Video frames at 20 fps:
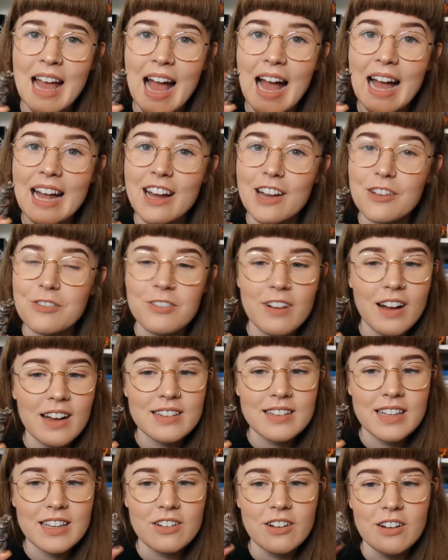and I
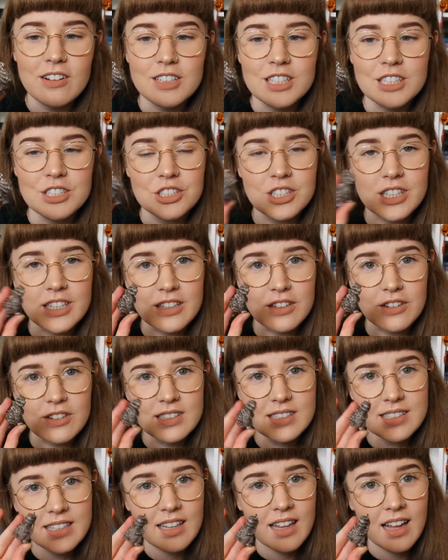finally got Shin
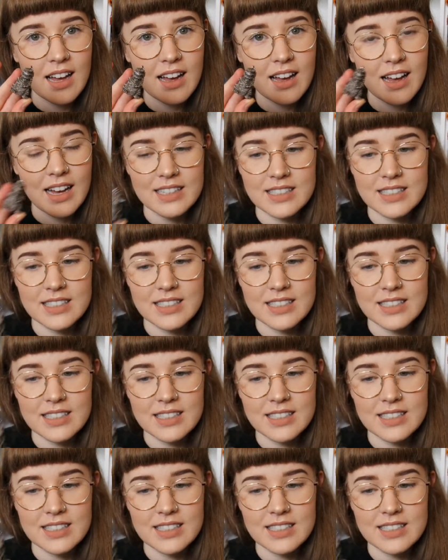Godzilla.